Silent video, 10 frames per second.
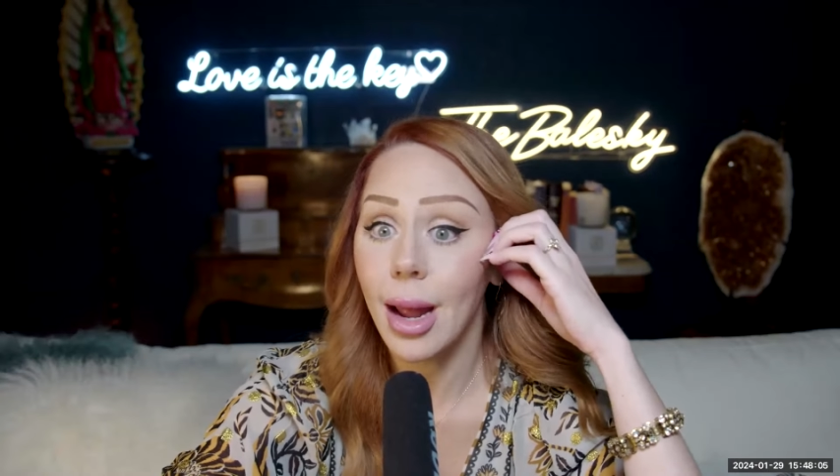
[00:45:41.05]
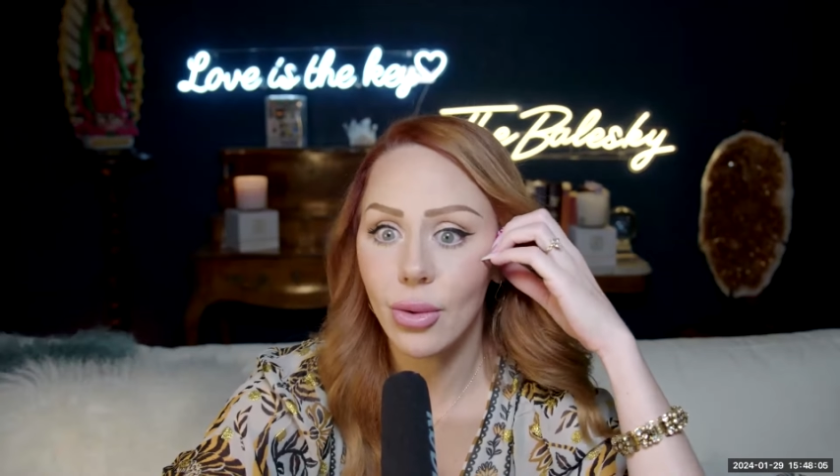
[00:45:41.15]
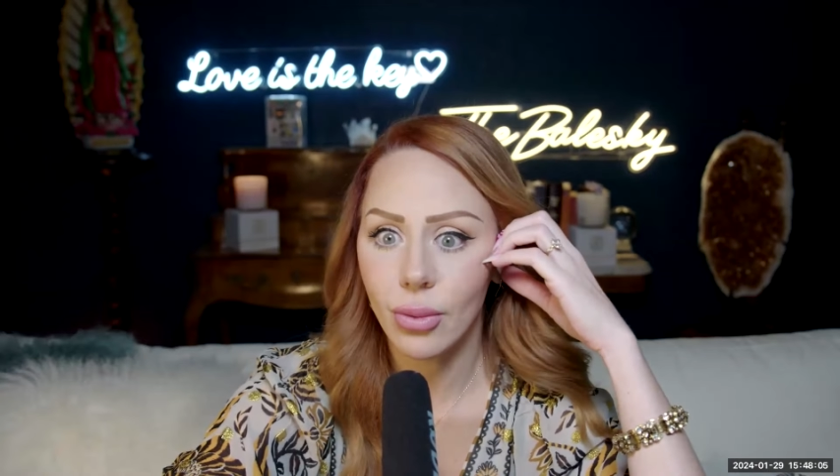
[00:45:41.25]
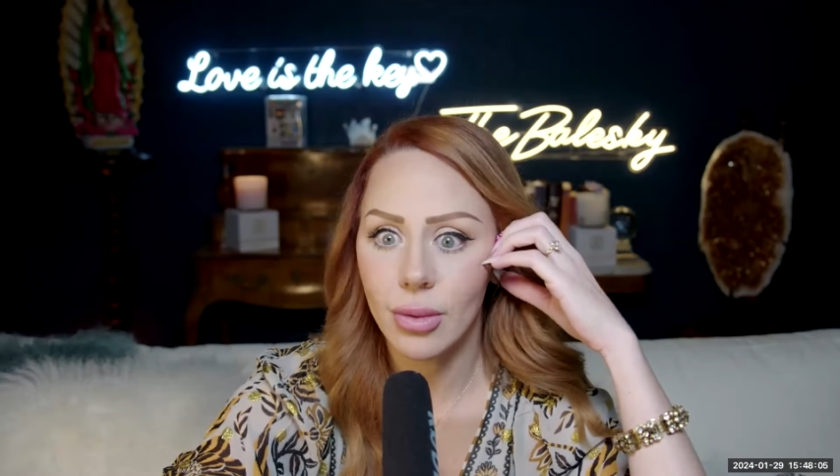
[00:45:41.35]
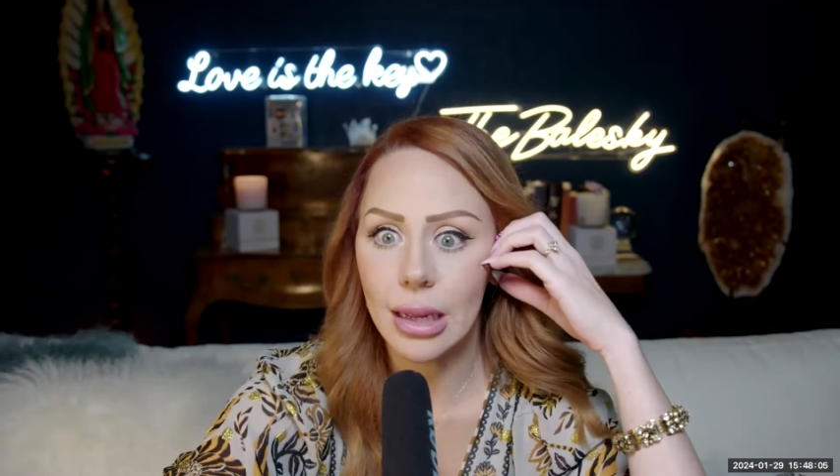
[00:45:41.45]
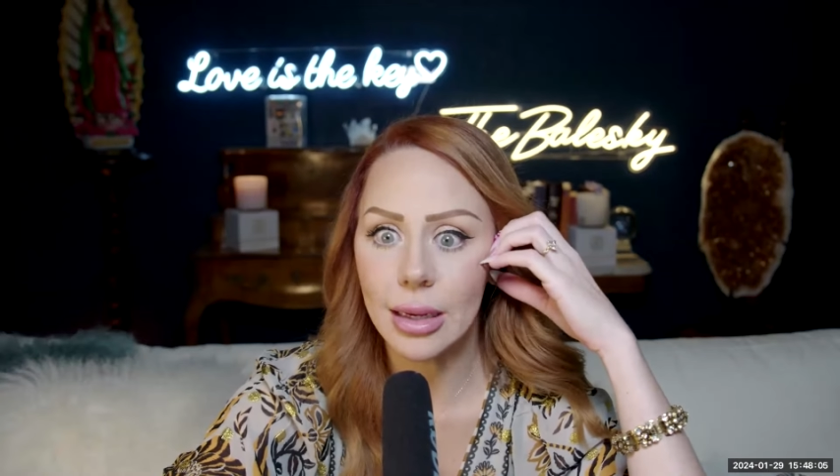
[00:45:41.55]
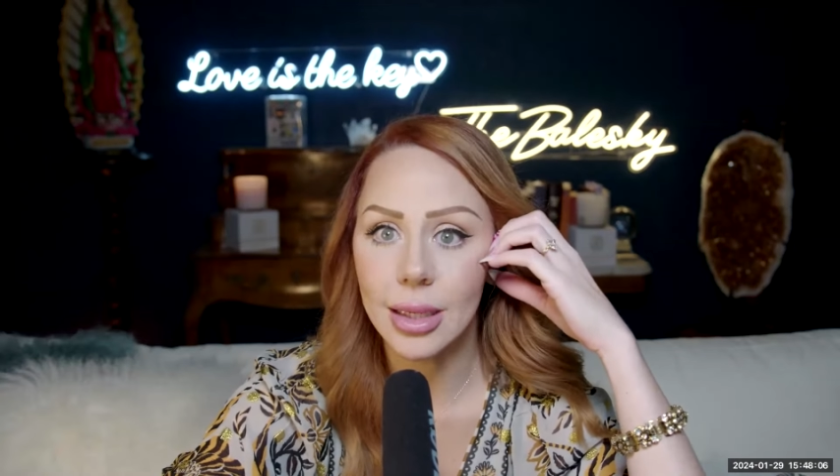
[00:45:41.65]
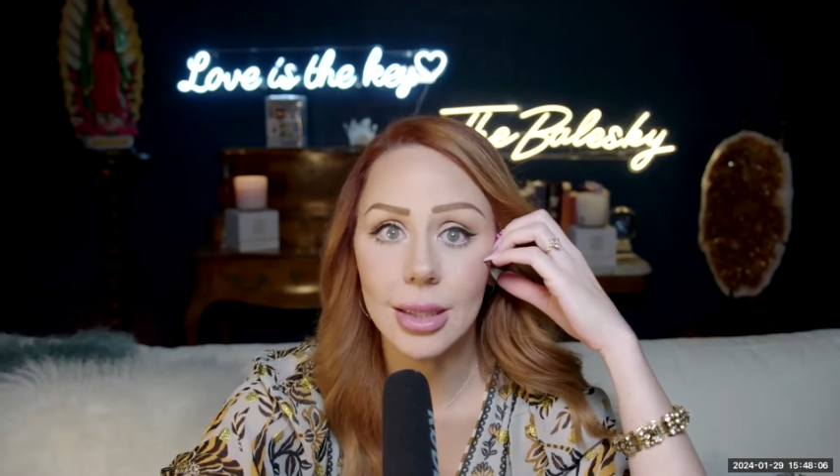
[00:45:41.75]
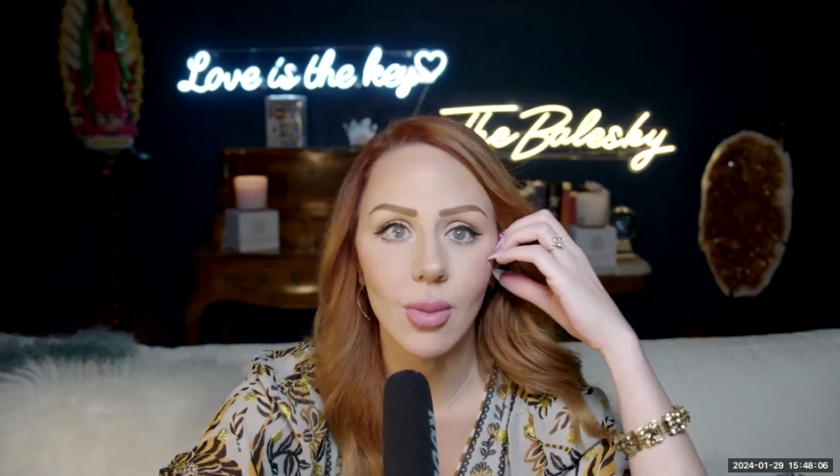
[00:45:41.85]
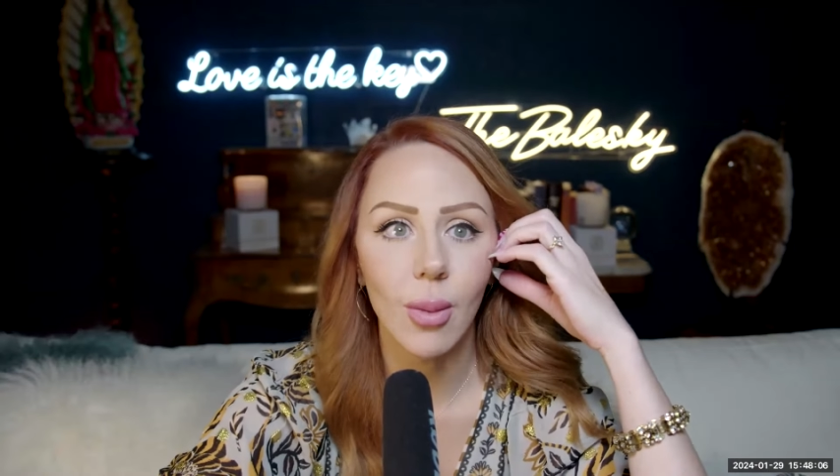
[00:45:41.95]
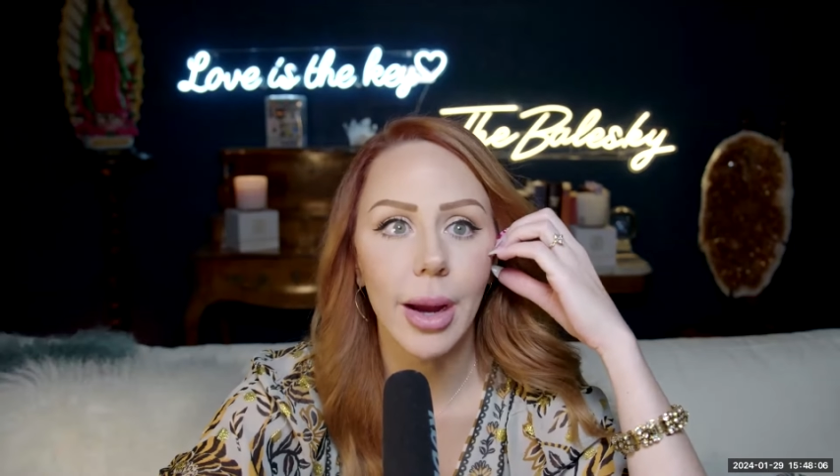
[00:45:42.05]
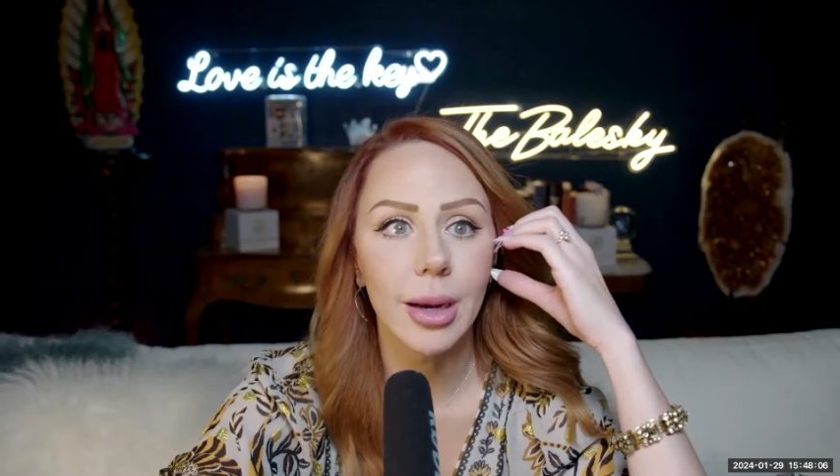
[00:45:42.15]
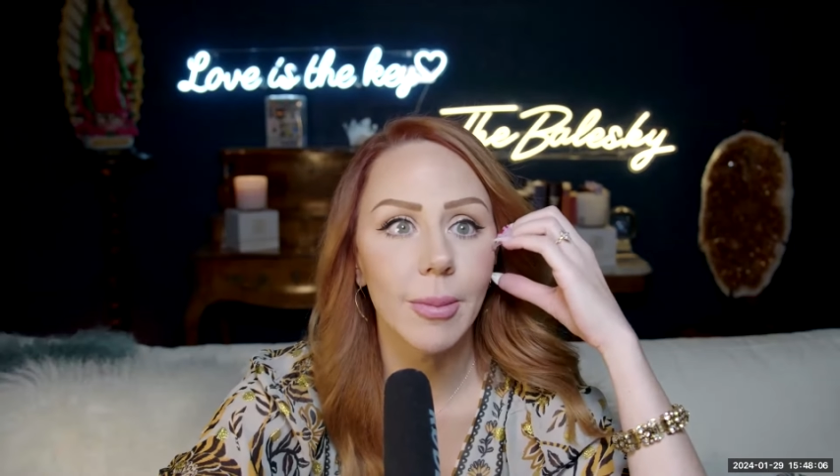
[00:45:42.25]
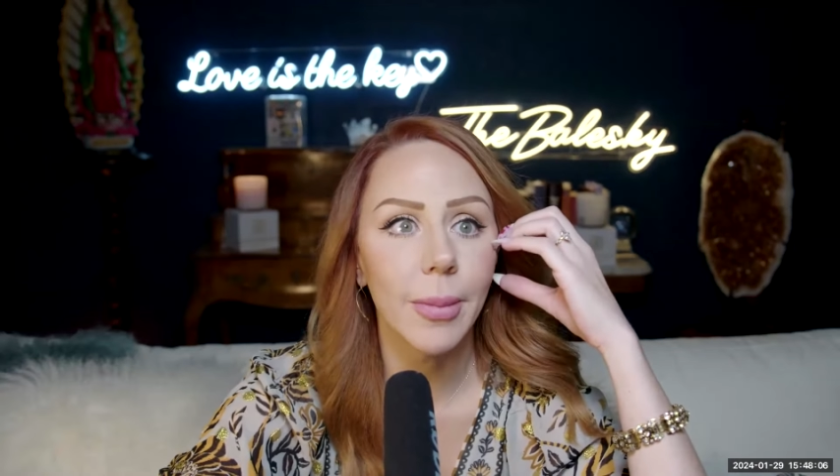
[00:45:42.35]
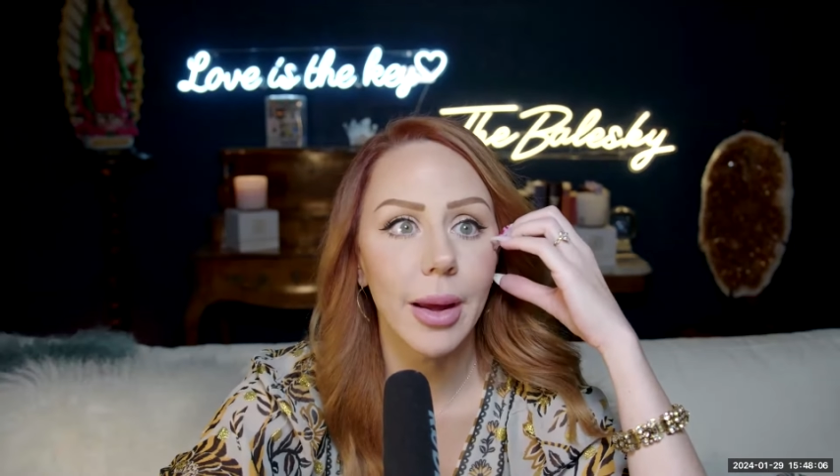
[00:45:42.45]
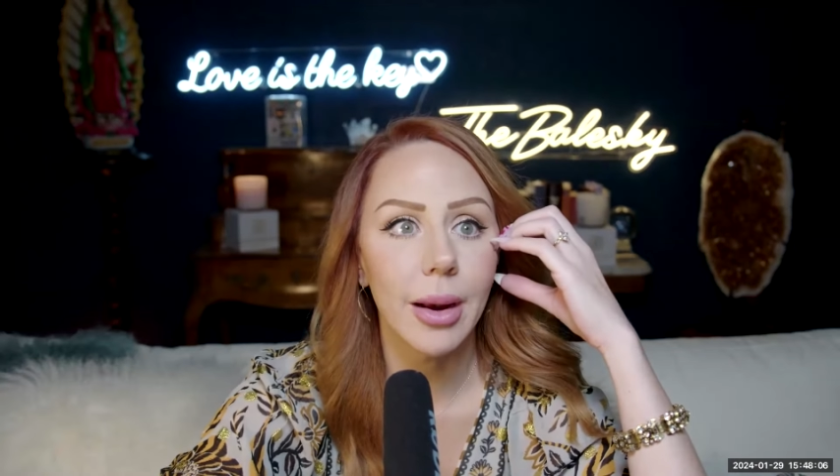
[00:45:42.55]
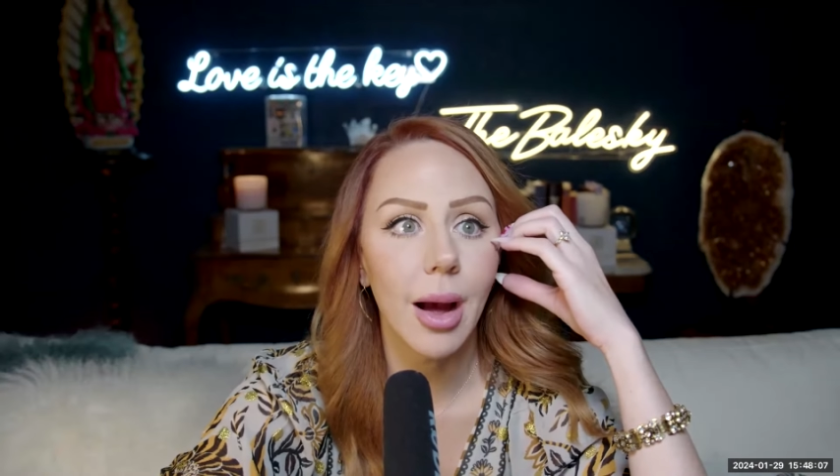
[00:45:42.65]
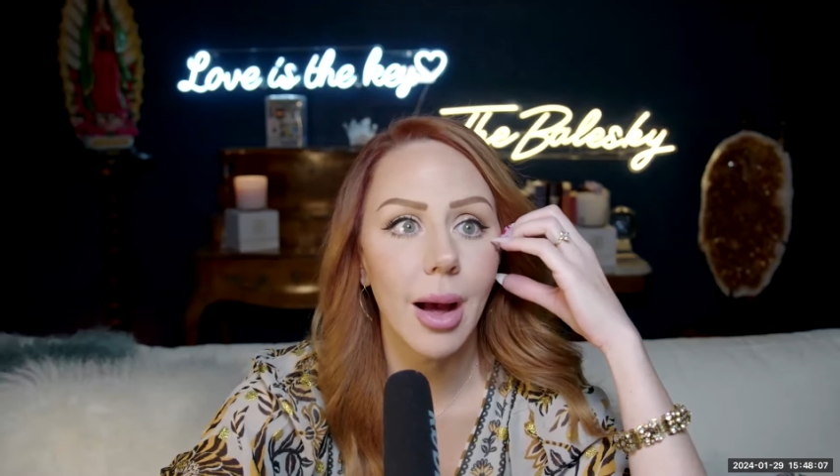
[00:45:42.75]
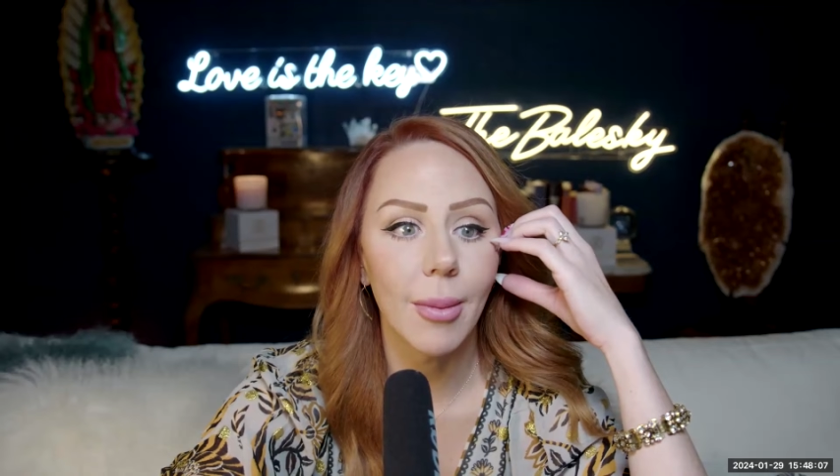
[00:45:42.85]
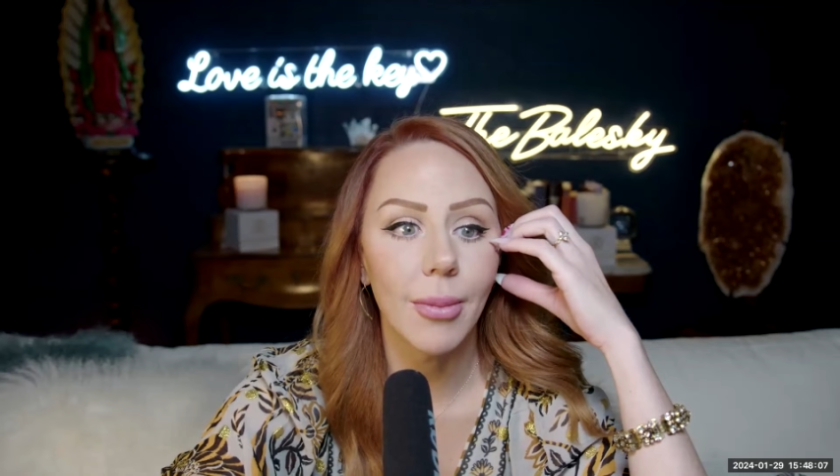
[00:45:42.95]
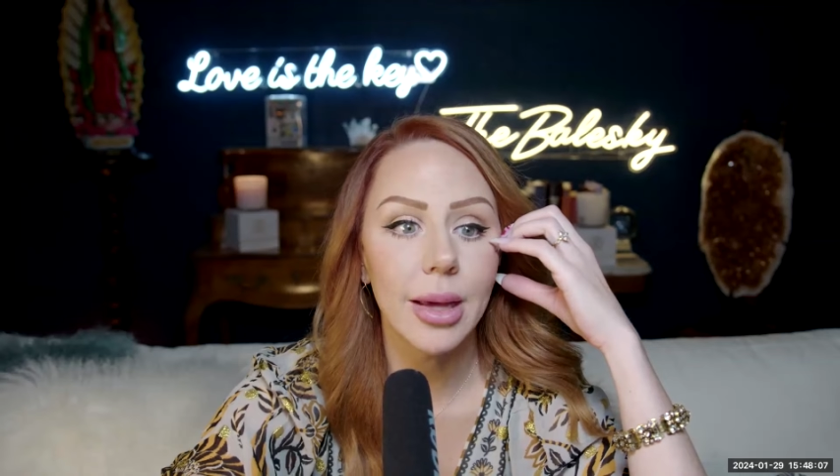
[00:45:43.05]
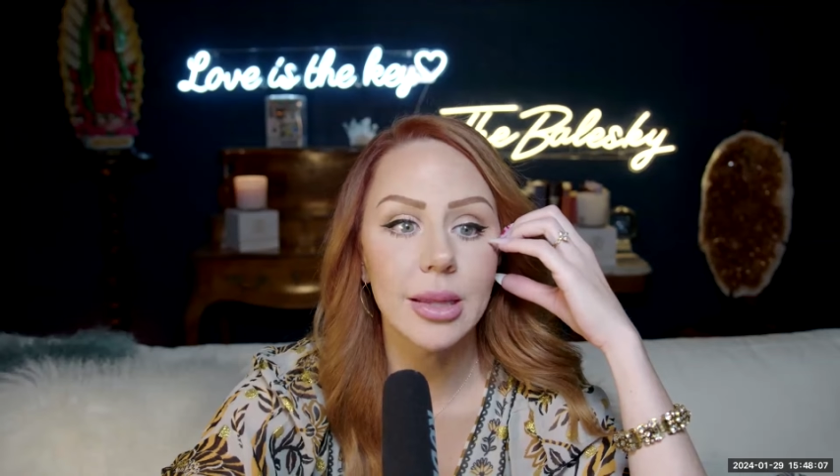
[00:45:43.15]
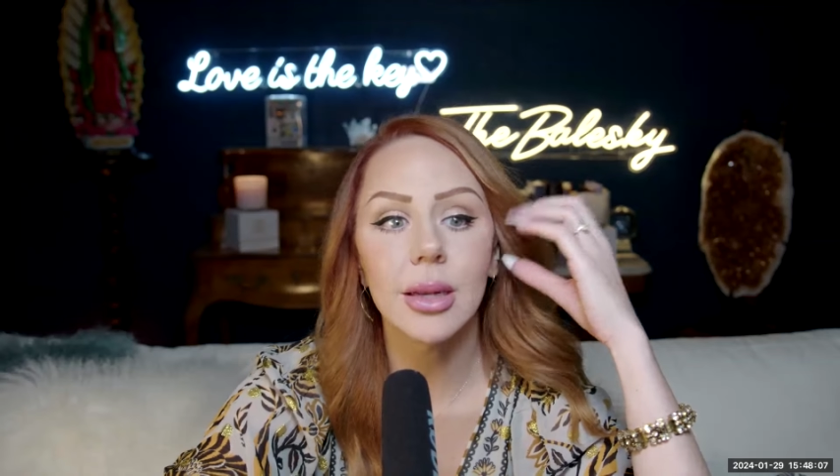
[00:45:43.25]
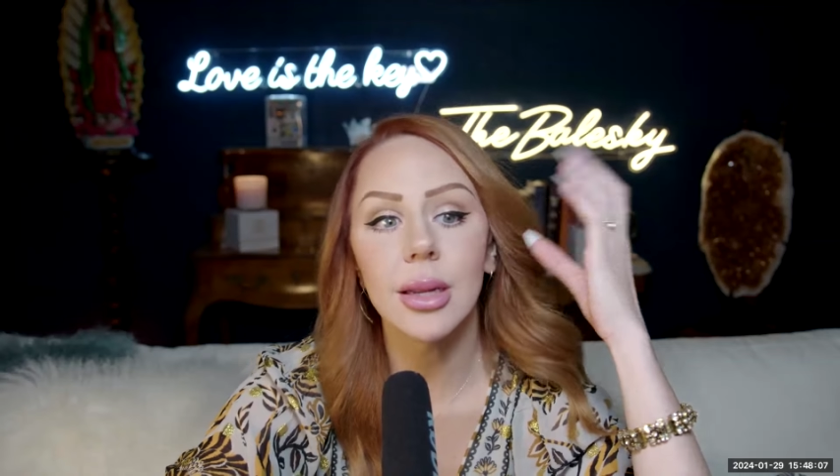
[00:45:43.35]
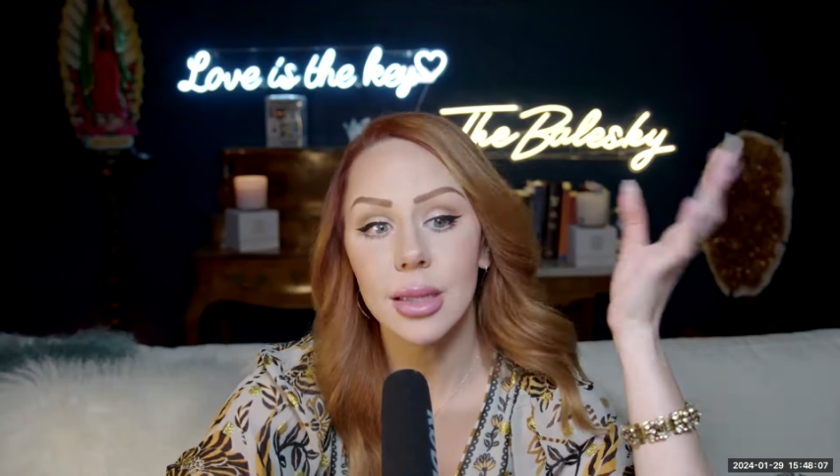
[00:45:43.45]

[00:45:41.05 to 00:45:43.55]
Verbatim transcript: I don't think it is white, but um, is white.